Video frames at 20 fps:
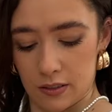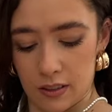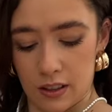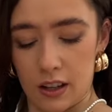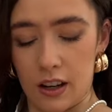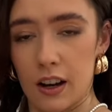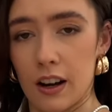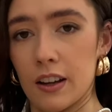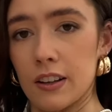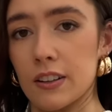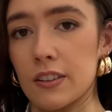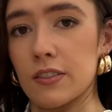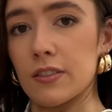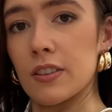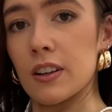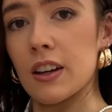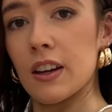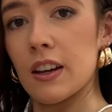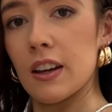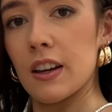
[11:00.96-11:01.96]
it kind of
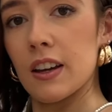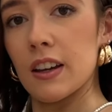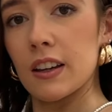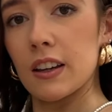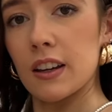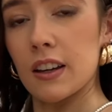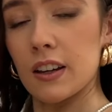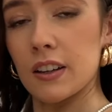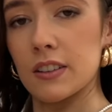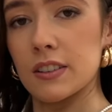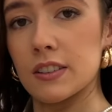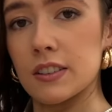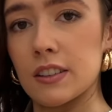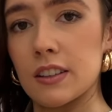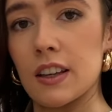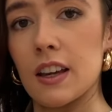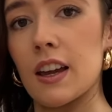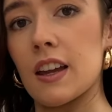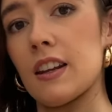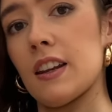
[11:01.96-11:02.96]
goes
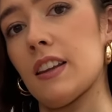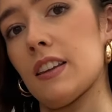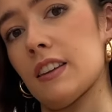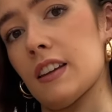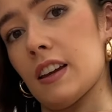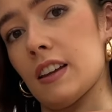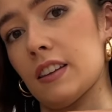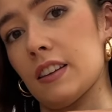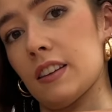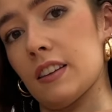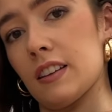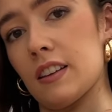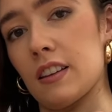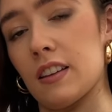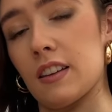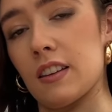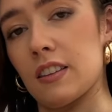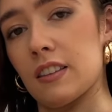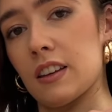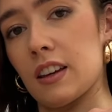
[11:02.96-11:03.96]
thin and then
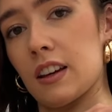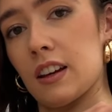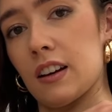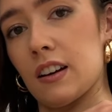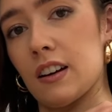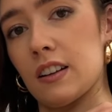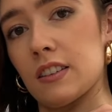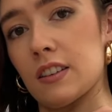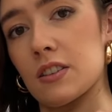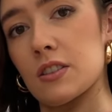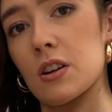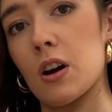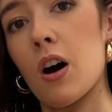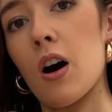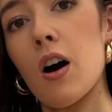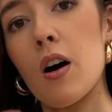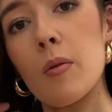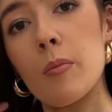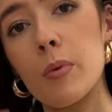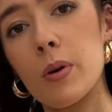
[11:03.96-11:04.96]
thicker at the
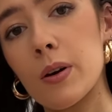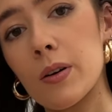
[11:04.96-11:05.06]
top.